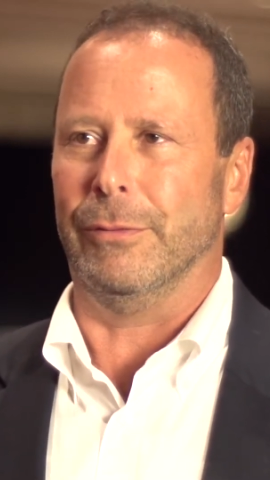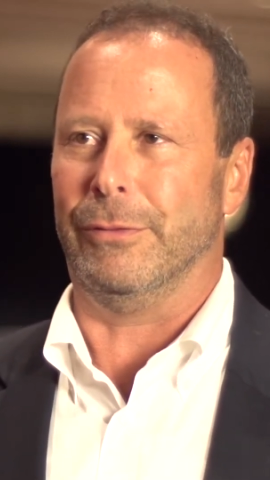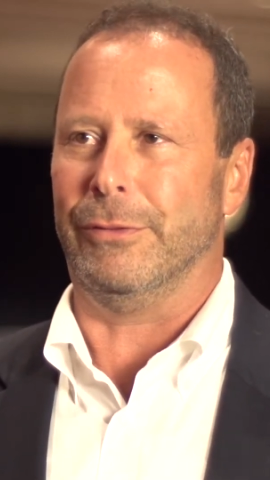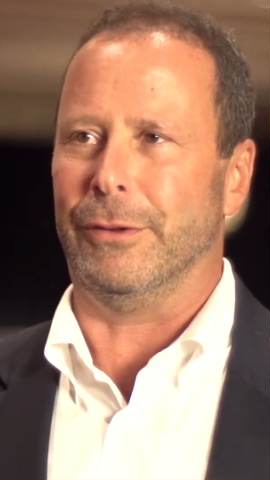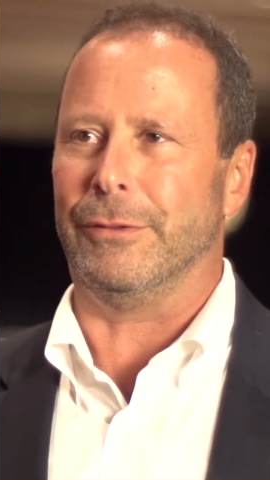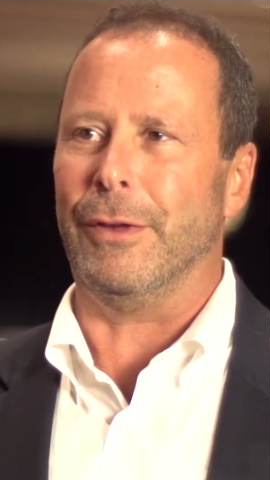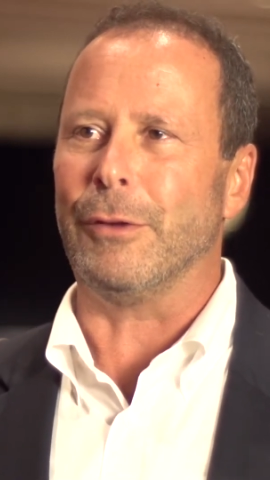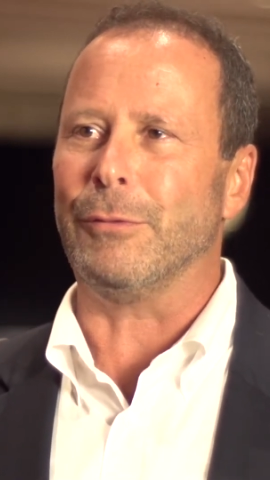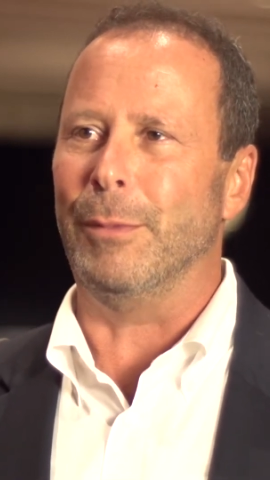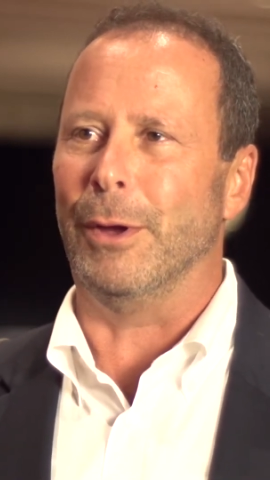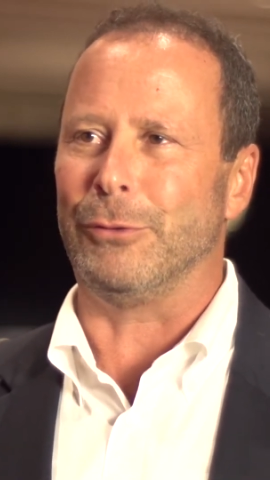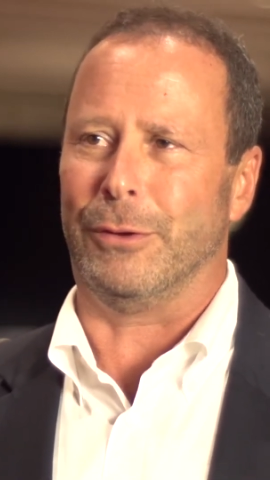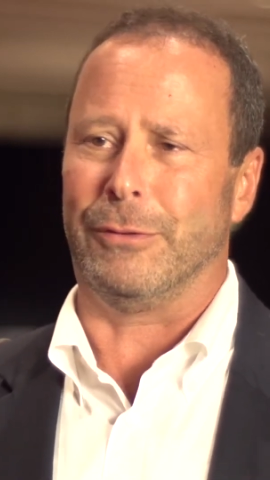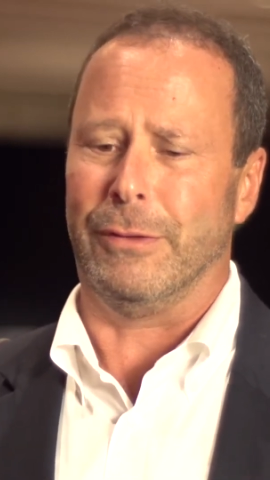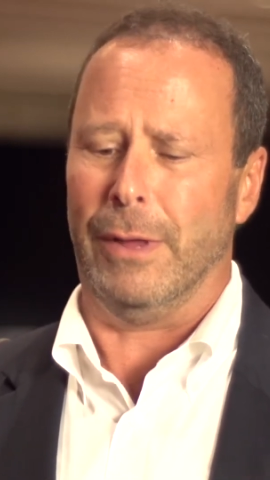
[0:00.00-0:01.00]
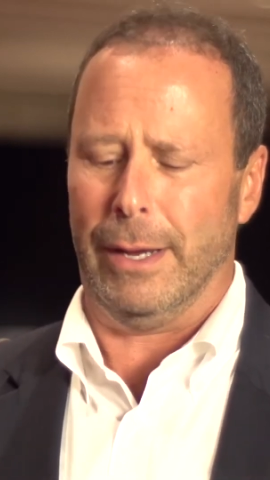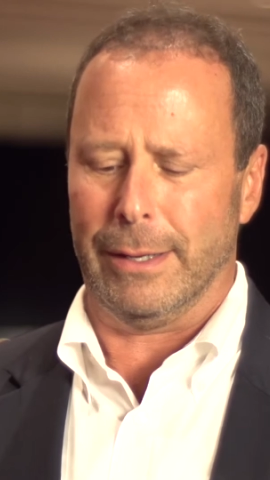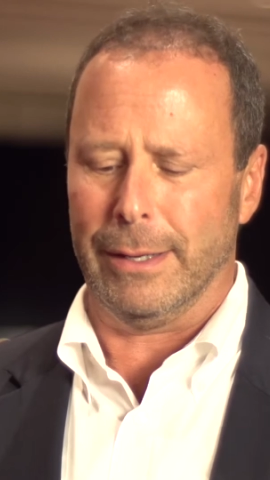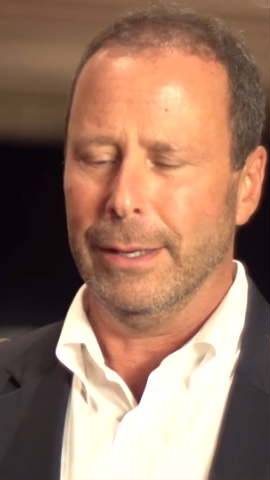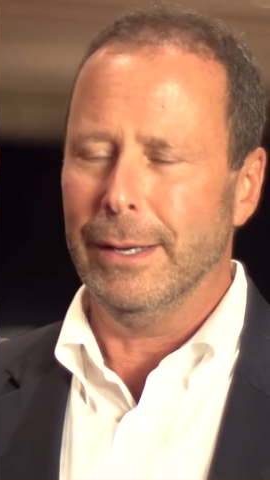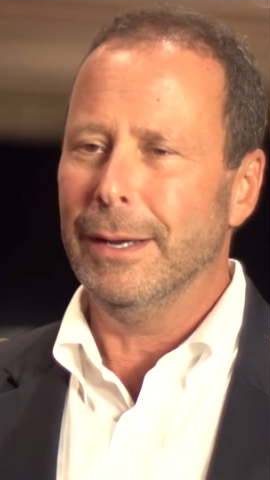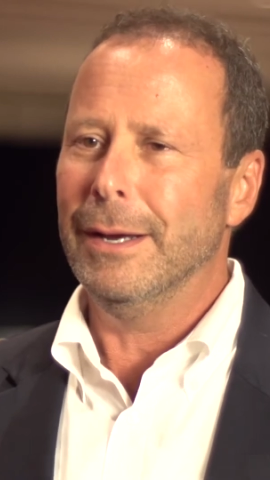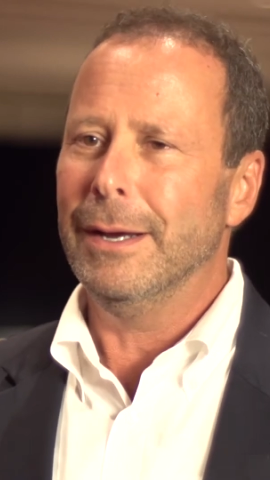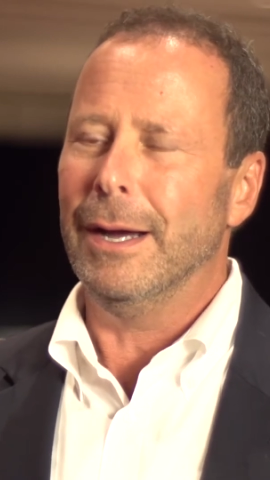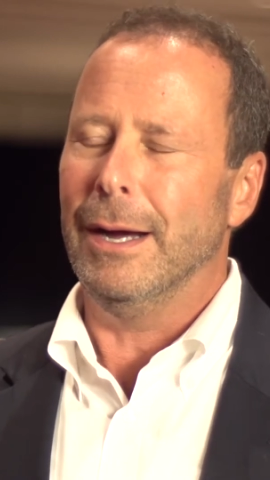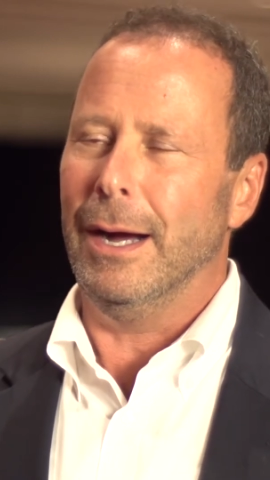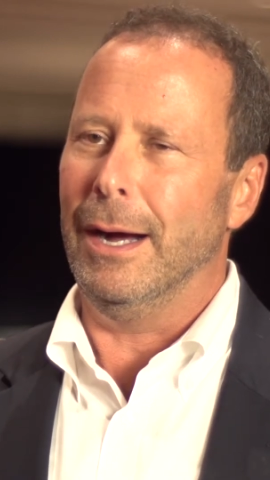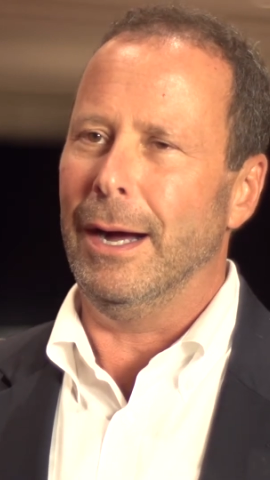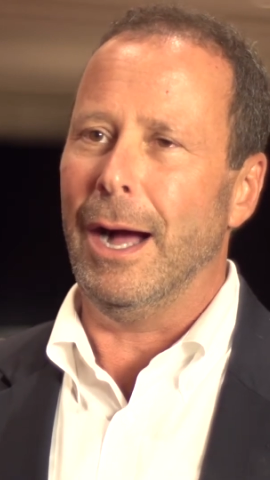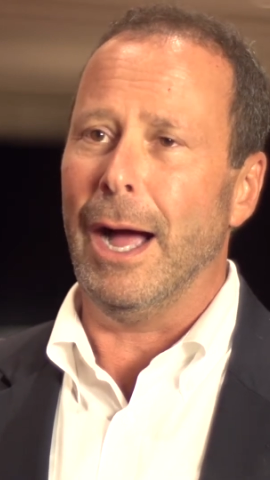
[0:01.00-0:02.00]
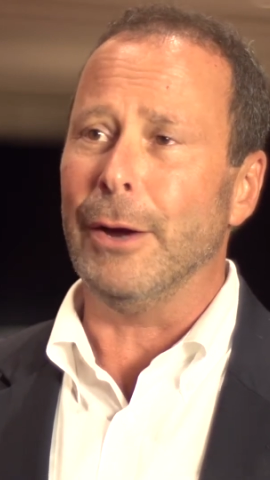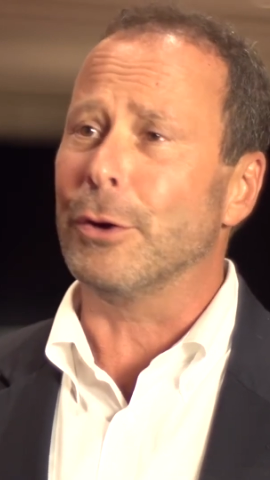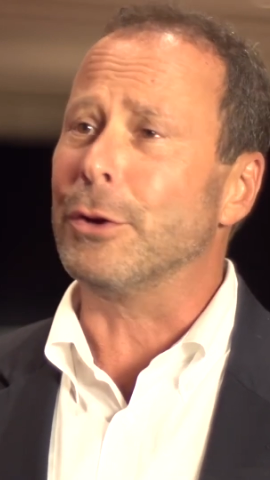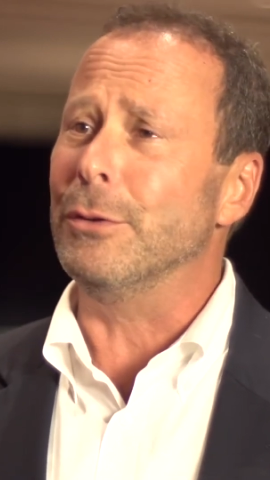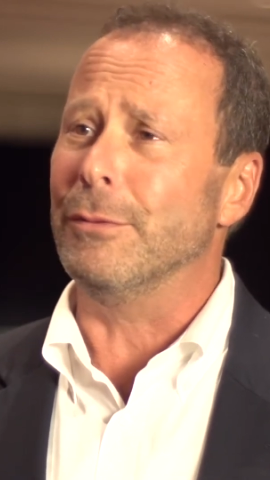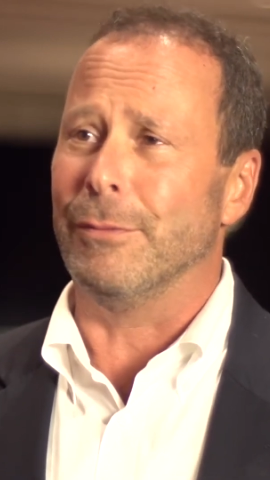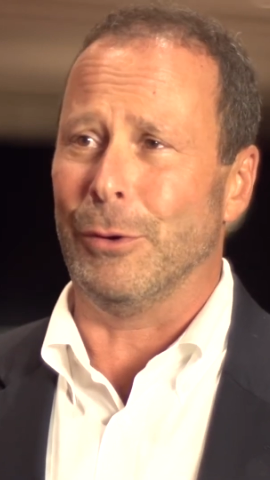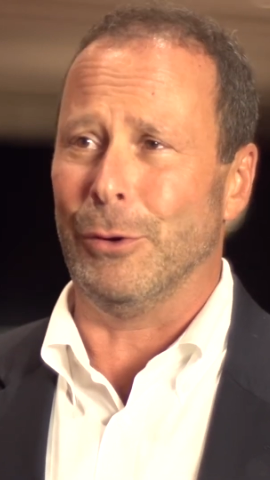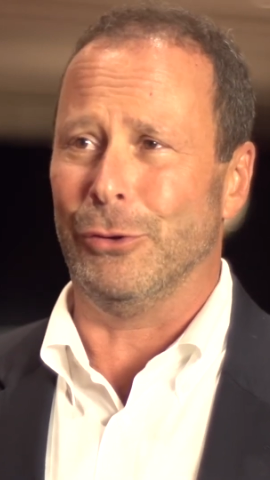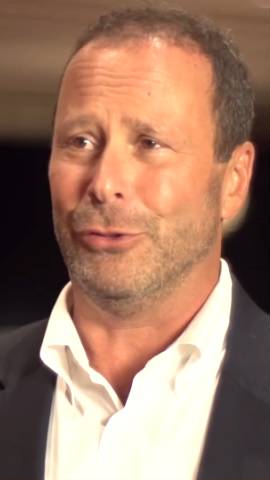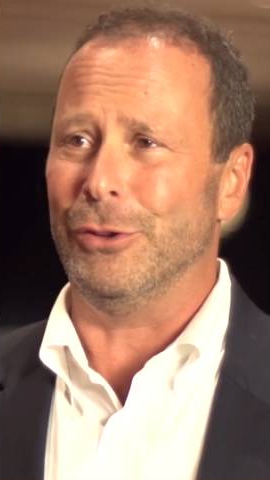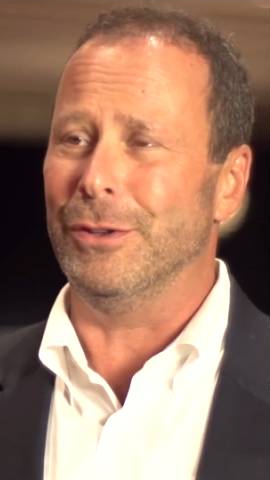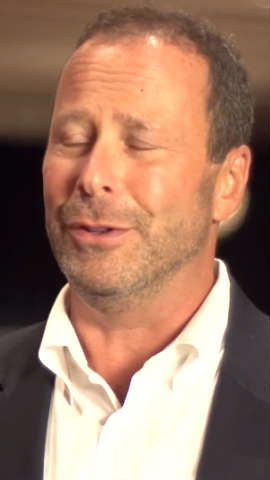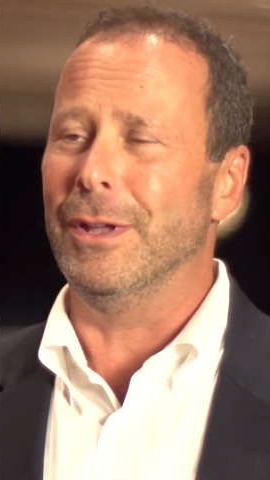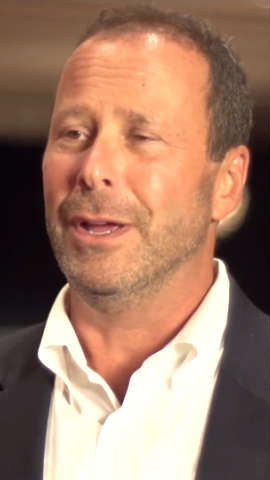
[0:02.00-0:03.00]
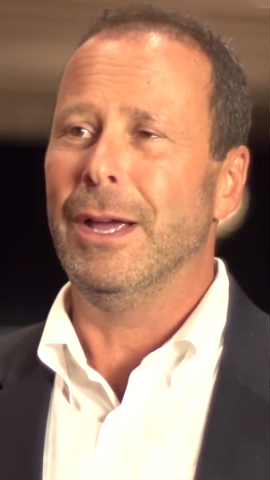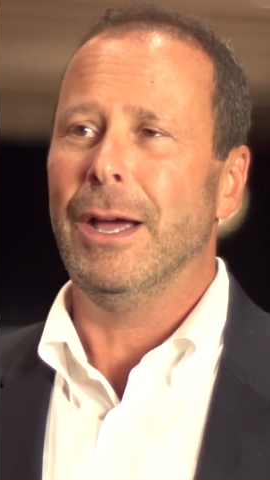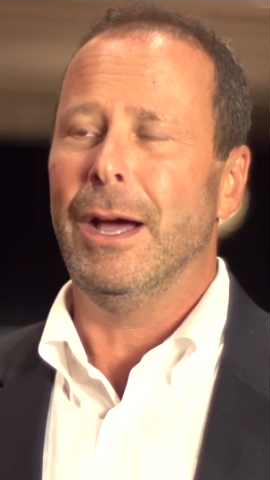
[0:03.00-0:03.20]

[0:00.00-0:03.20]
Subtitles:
of success metrics like higher conversion,